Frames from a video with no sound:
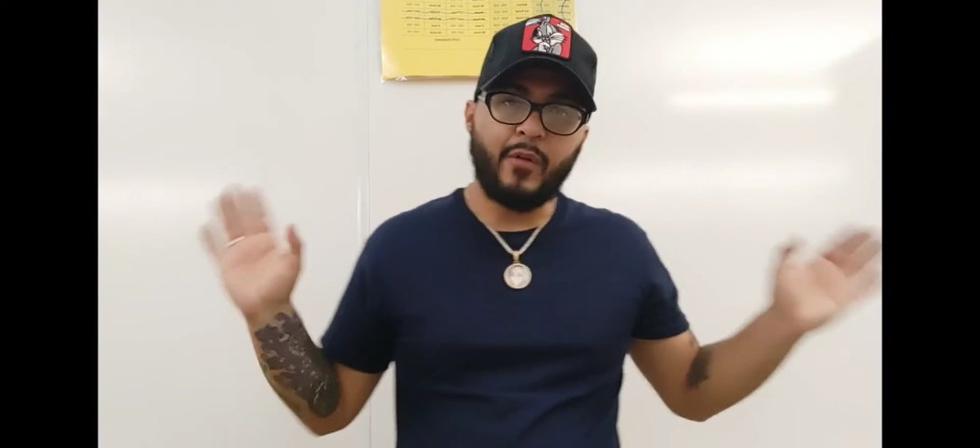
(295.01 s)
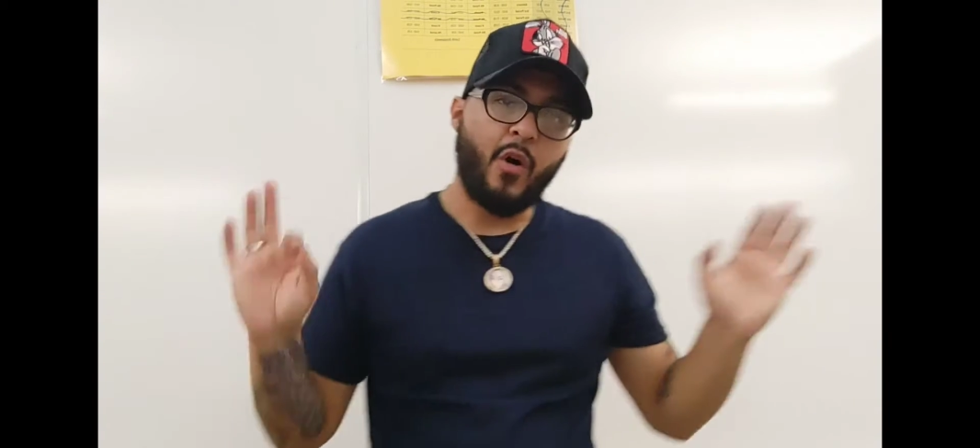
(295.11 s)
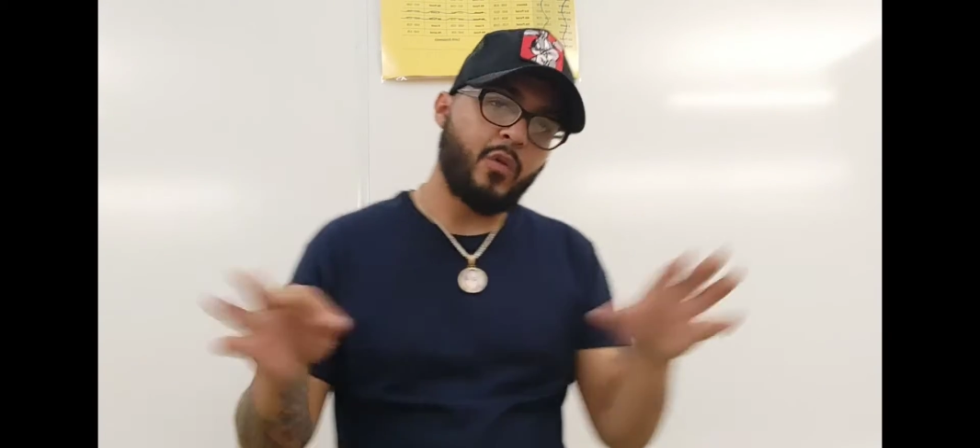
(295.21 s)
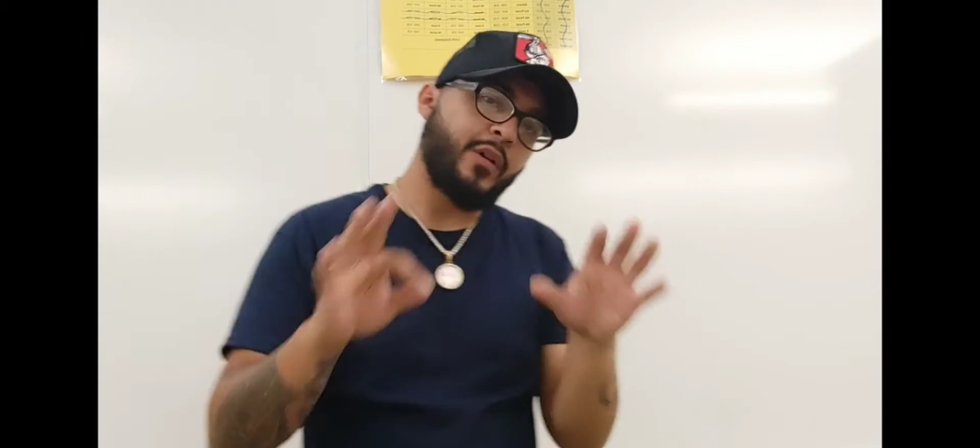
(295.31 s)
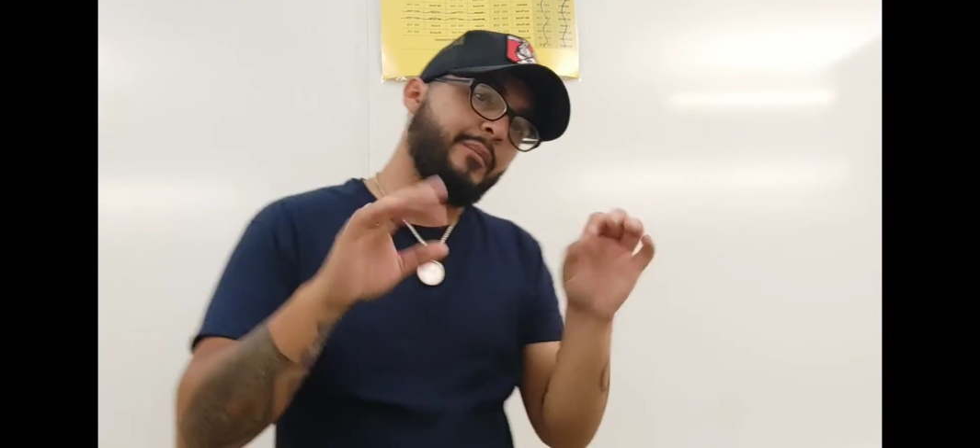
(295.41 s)

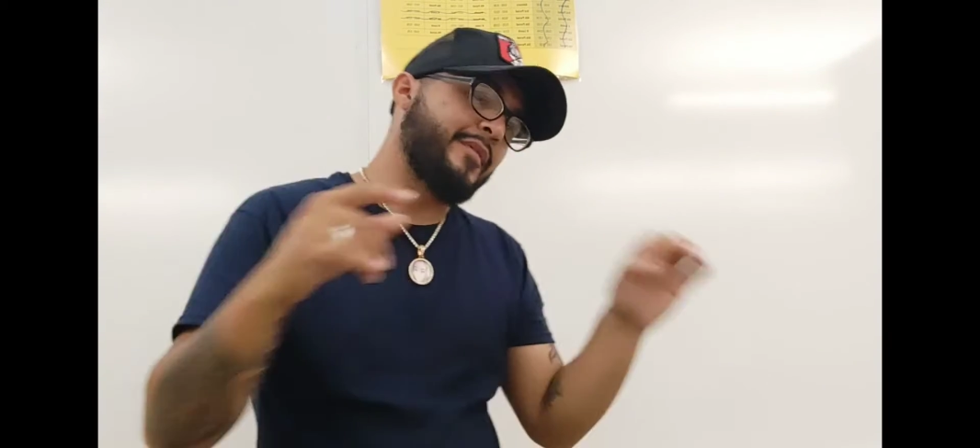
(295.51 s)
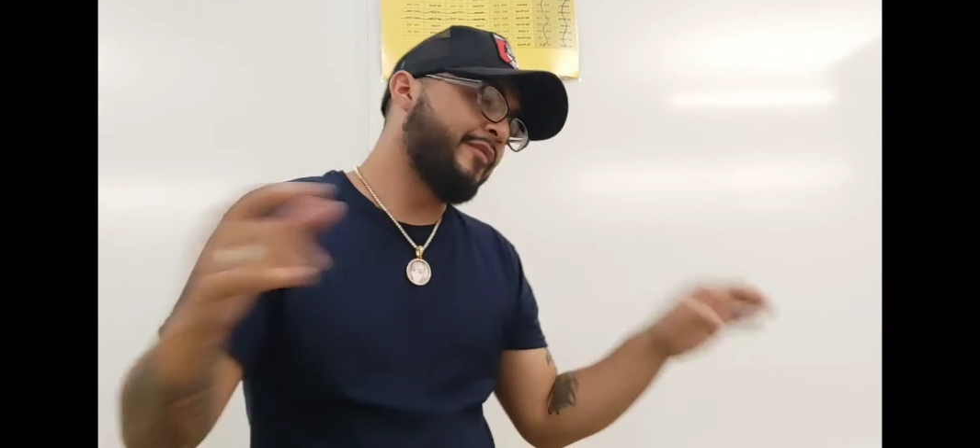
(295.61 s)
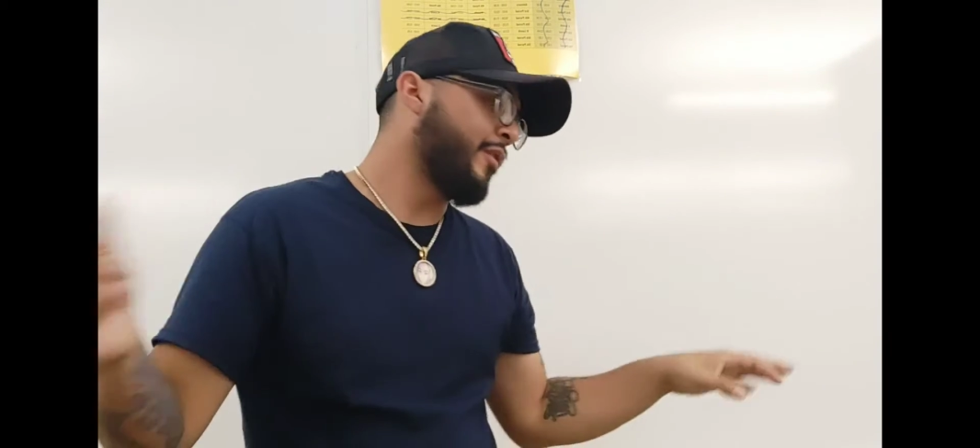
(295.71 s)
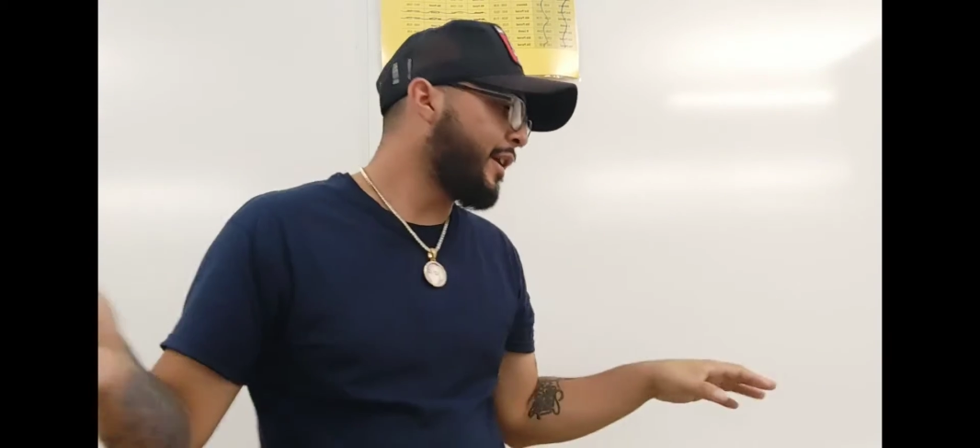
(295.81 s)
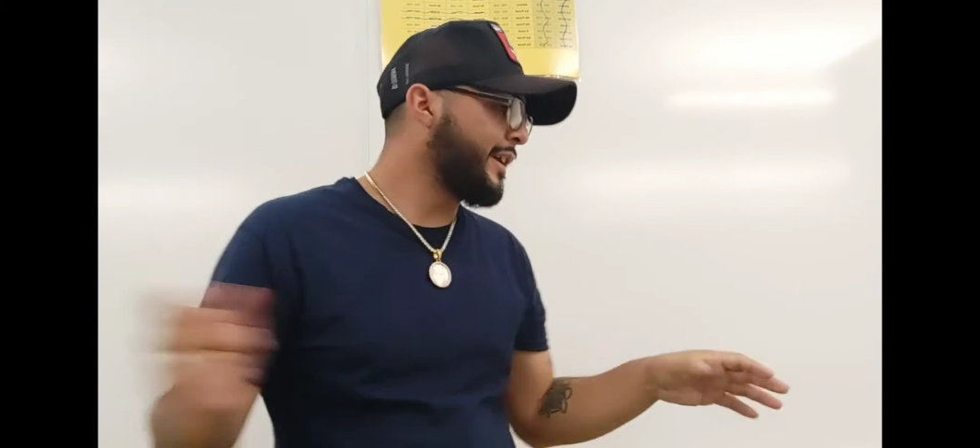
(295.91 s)
hold on,
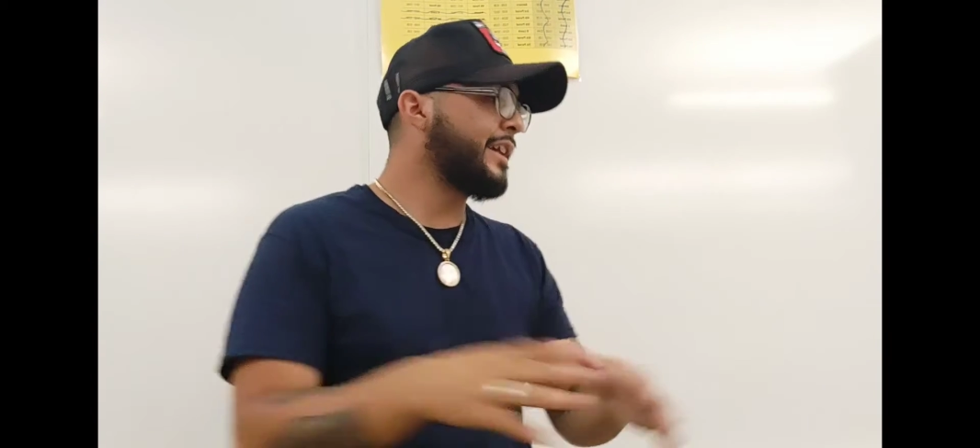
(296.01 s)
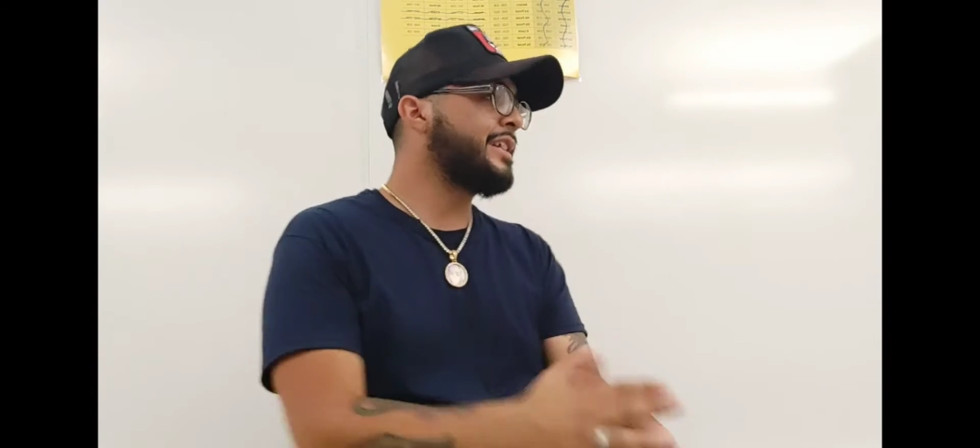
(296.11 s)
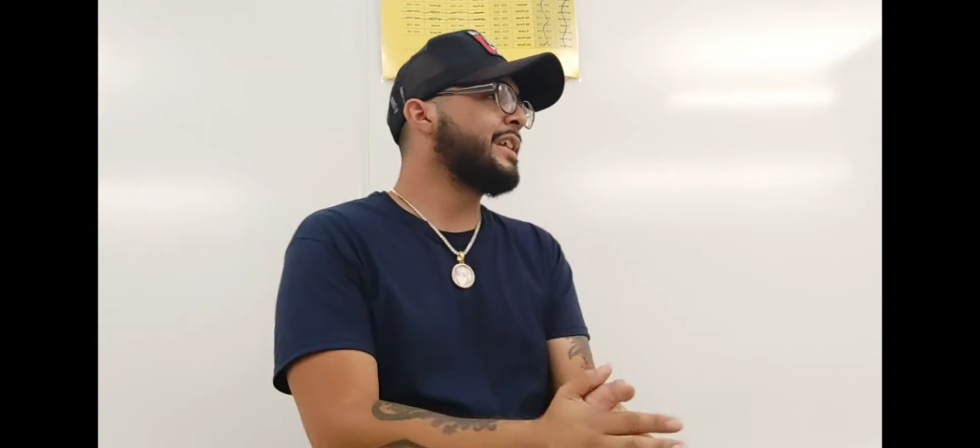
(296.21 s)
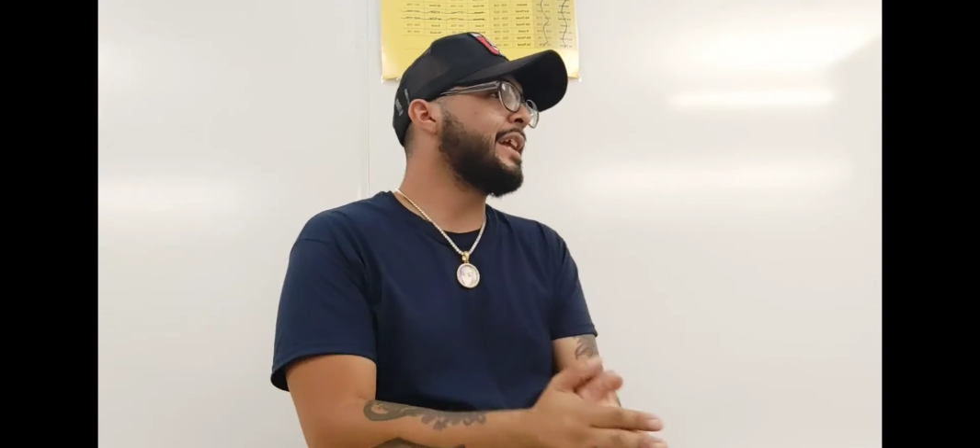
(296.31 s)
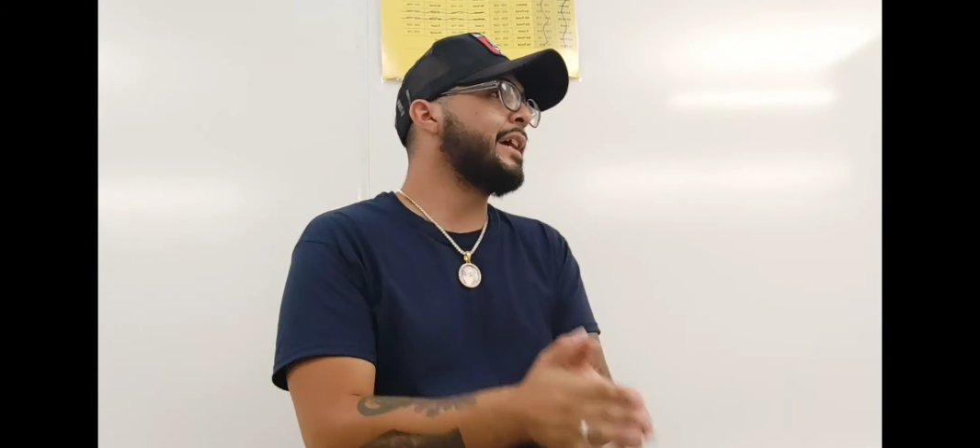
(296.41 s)
before I
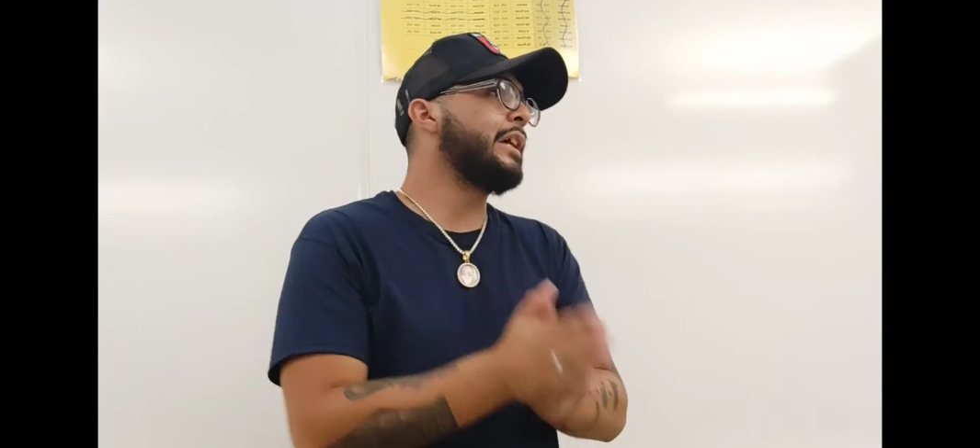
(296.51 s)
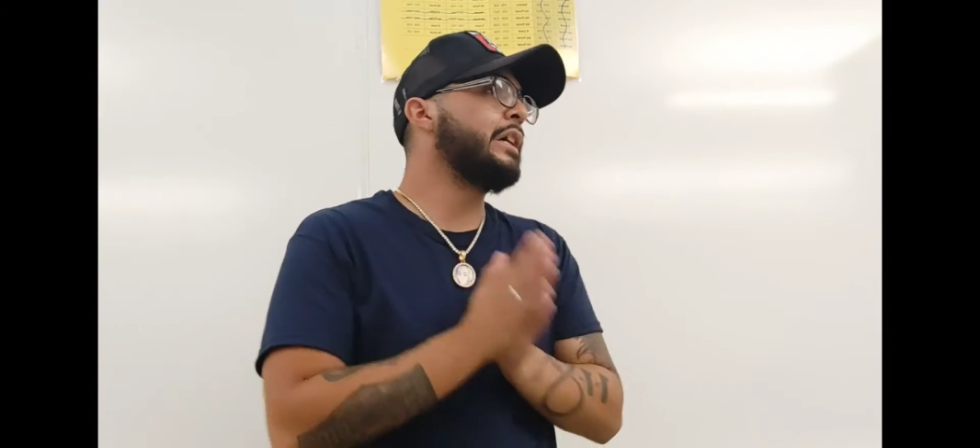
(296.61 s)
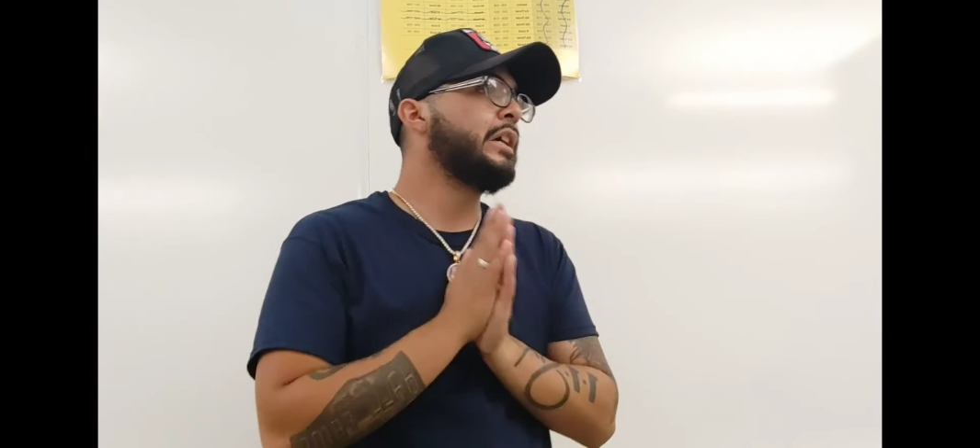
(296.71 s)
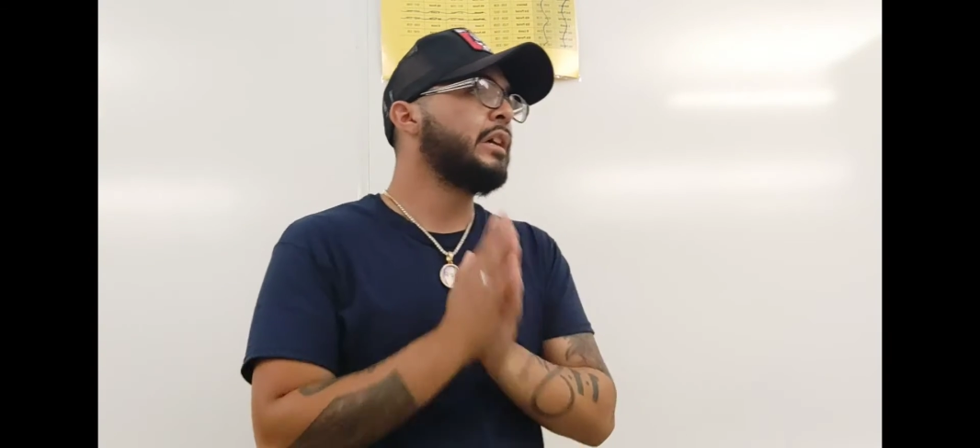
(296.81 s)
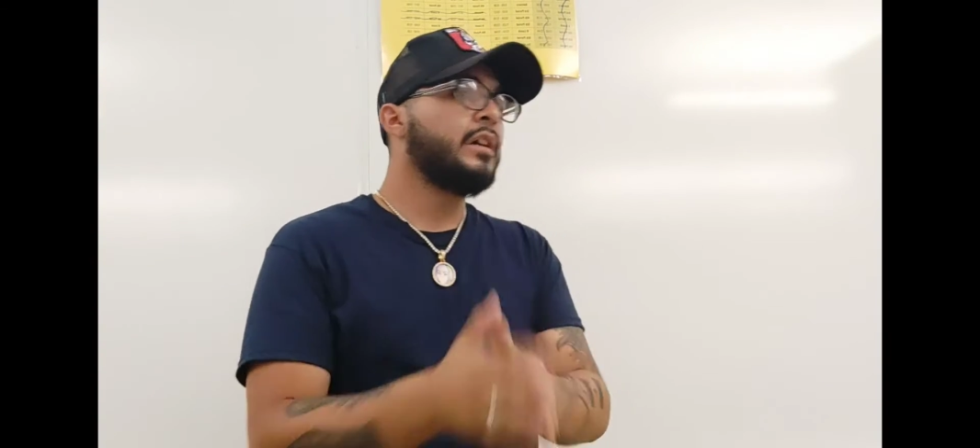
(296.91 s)
get to that.